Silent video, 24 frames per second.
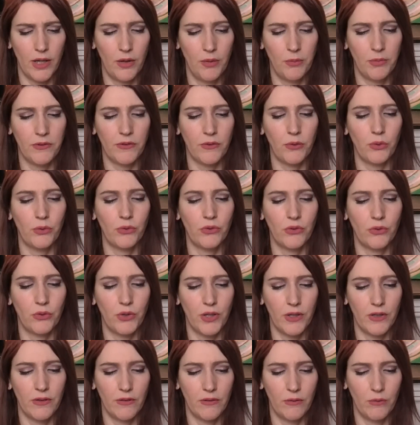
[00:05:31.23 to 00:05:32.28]
I almost also
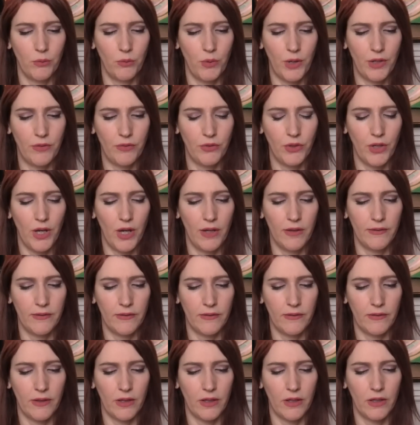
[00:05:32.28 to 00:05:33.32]
get one of you guys
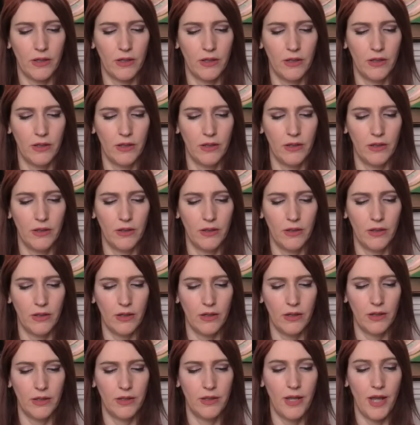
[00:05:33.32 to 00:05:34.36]
is like
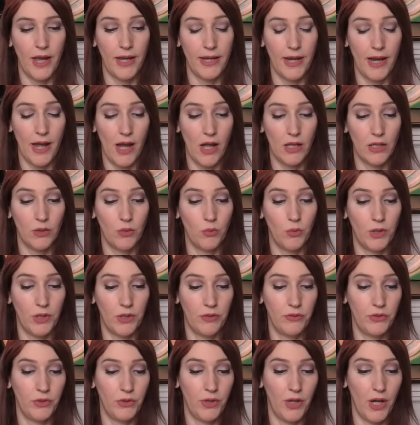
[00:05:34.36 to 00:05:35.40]
a night owl and one
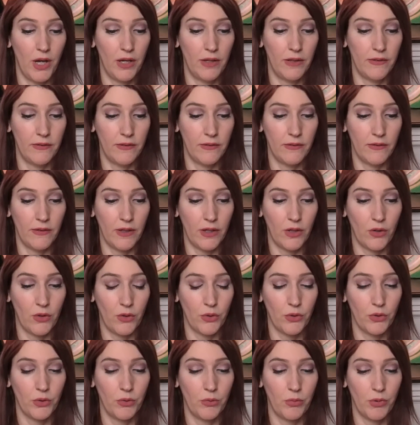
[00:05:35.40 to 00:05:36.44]
of you guys is like an
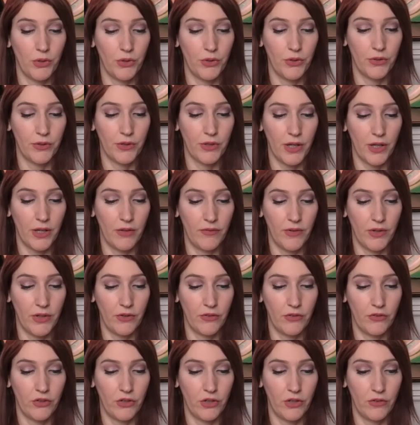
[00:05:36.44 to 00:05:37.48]
early bird kind of
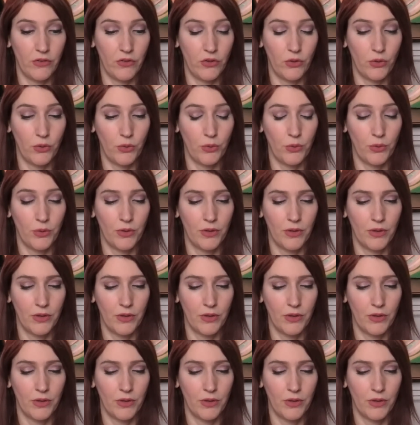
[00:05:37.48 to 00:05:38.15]
energy too.